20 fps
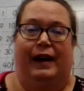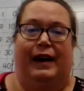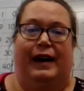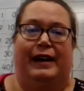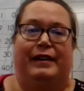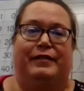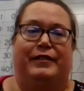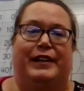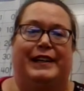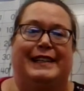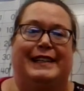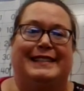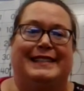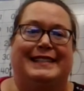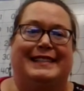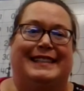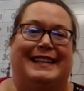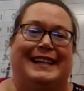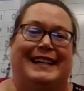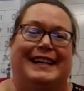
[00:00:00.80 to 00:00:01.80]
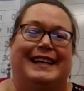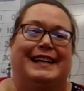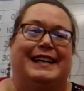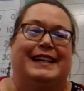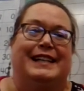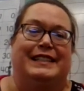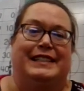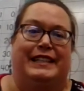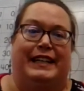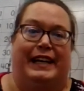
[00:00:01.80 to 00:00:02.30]
Hi friends!
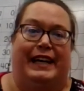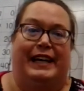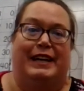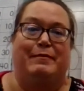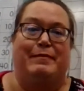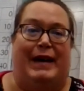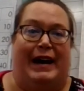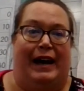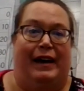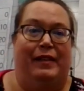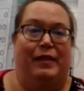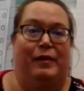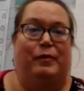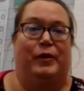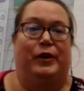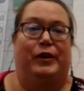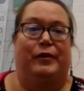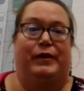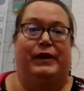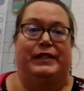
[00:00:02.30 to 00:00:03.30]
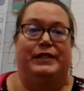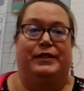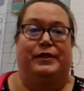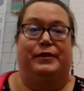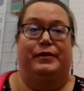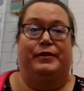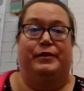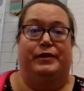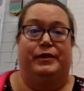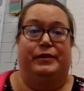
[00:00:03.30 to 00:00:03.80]
Today in math, we're going
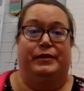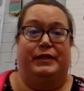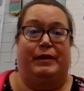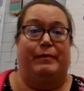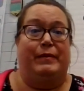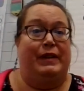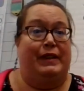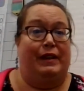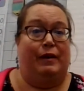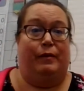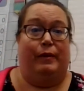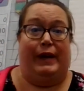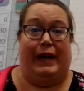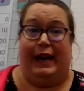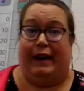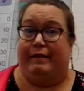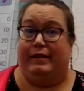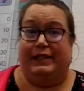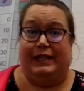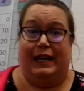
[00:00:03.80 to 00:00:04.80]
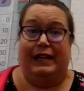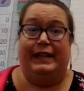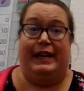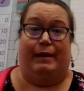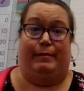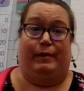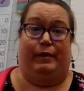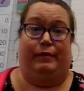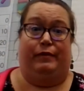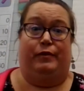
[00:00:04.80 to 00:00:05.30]
to do something that we haven't done
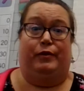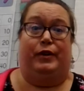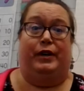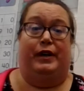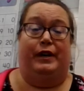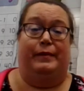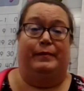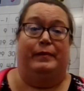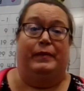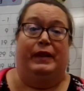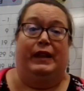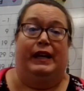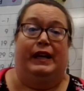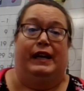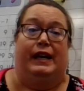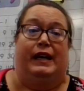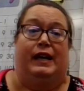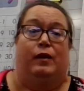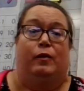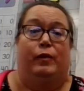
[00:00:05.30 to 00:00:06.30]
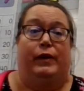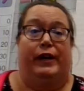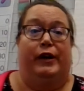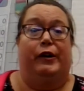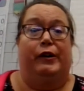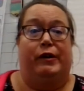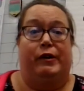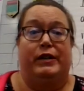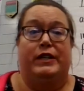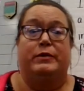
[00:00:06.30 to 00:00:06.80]
yet before. We are
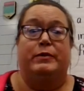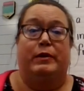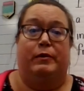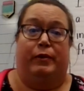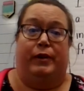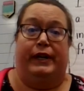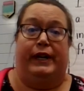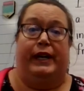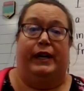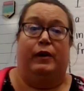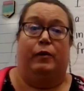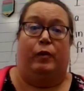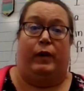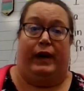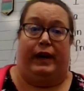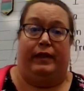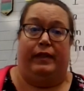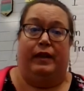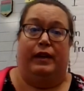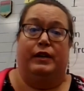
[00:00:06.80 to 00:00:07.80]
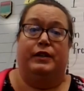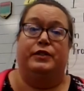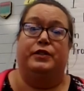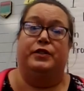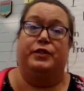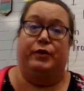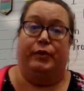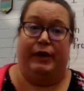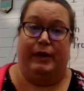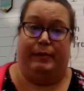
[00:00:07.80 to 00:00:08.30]
going to be working with
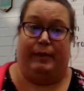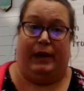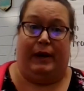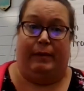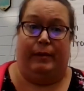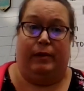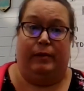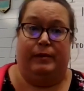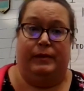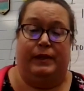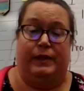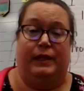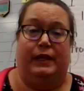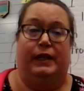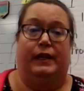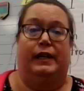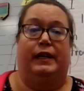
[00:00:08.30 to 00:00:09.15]
story problems.